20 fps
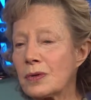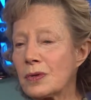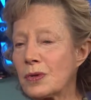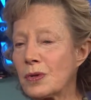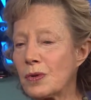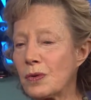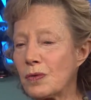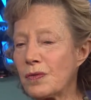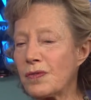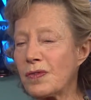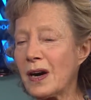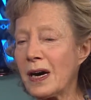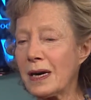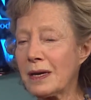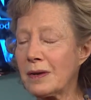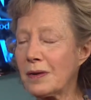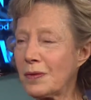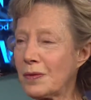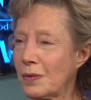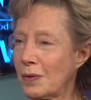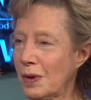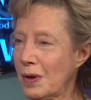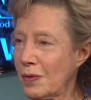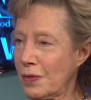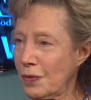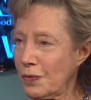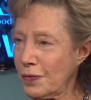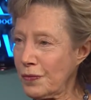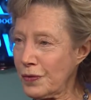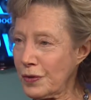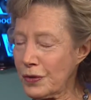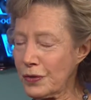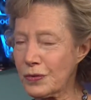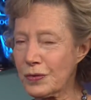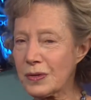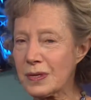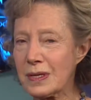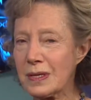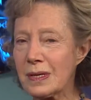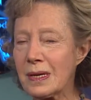to find the
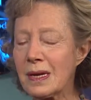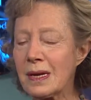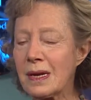first